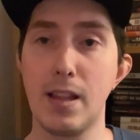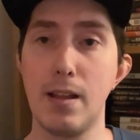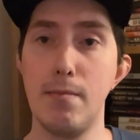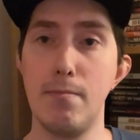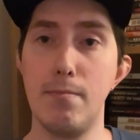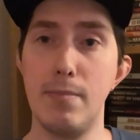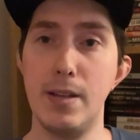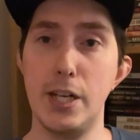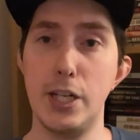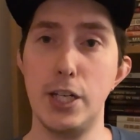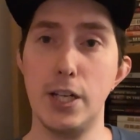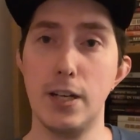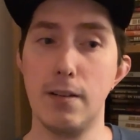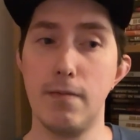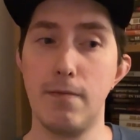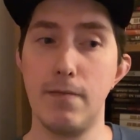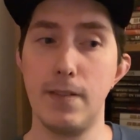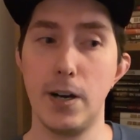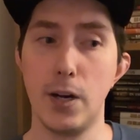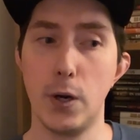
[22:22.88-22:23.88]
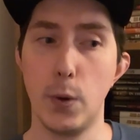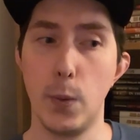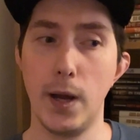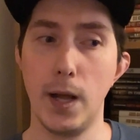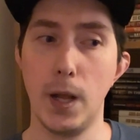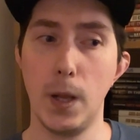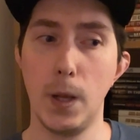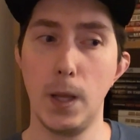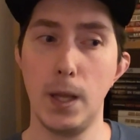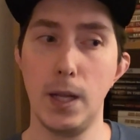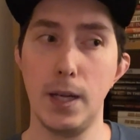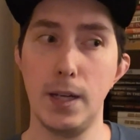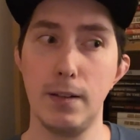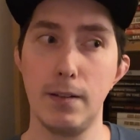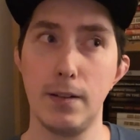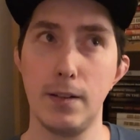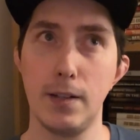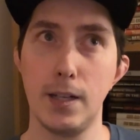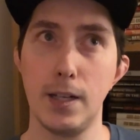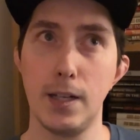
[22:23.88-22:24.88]
bid you a farewell
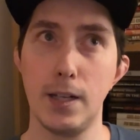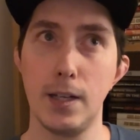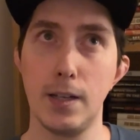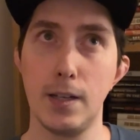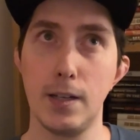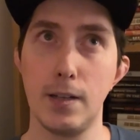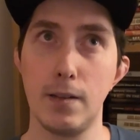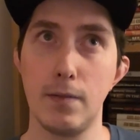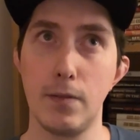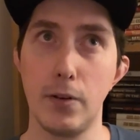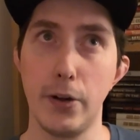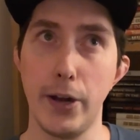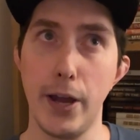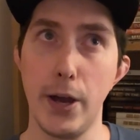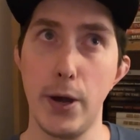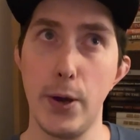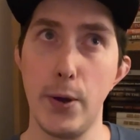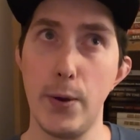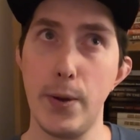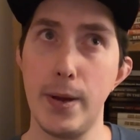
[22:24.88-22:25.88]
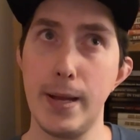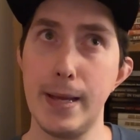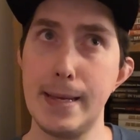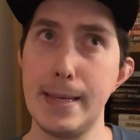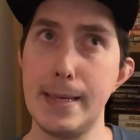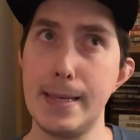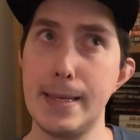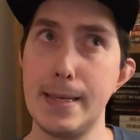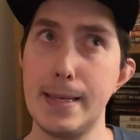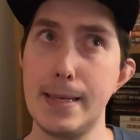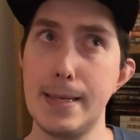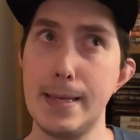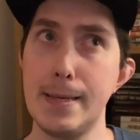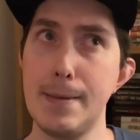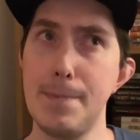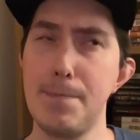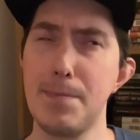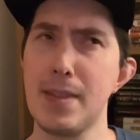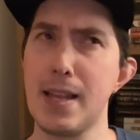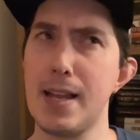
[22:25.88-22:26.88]
for now.
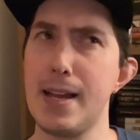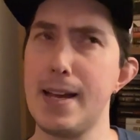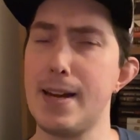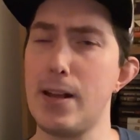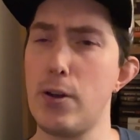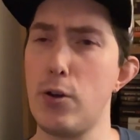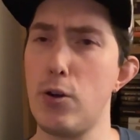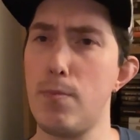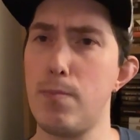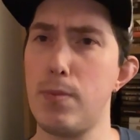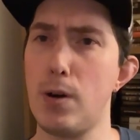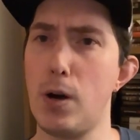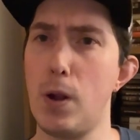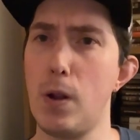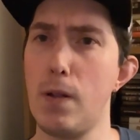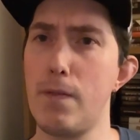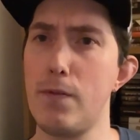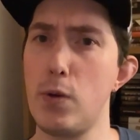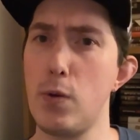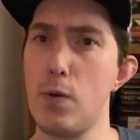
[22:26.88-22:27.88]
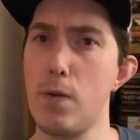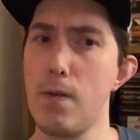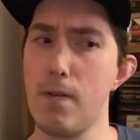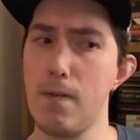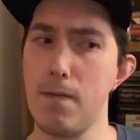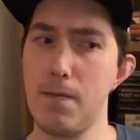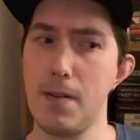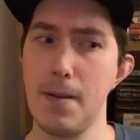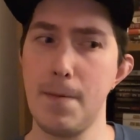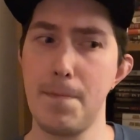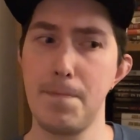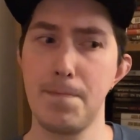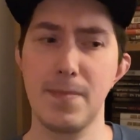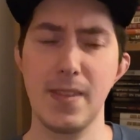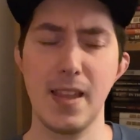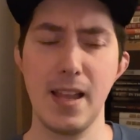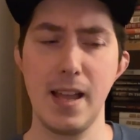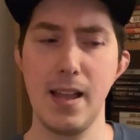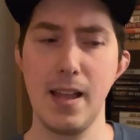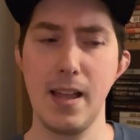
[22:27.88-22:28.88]
And I hope all of you have
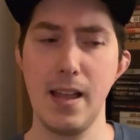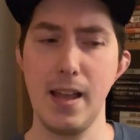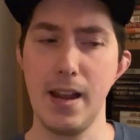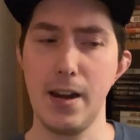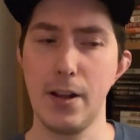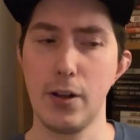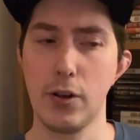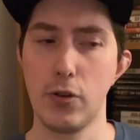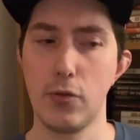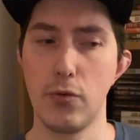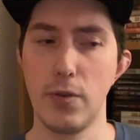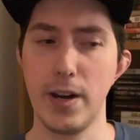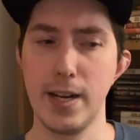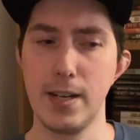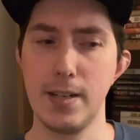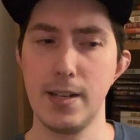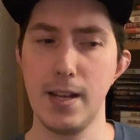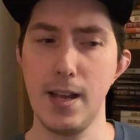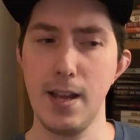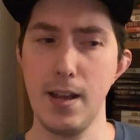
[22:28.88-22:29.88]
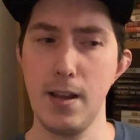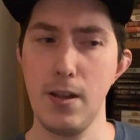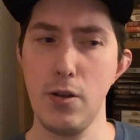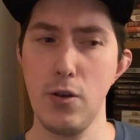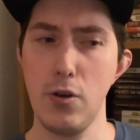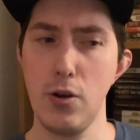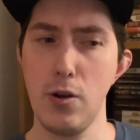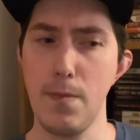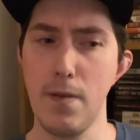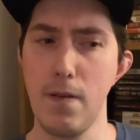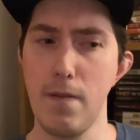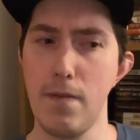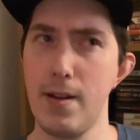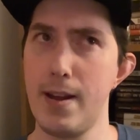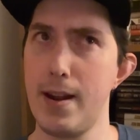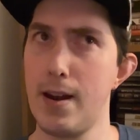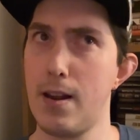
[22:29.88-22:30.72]
had a great day. Hope you will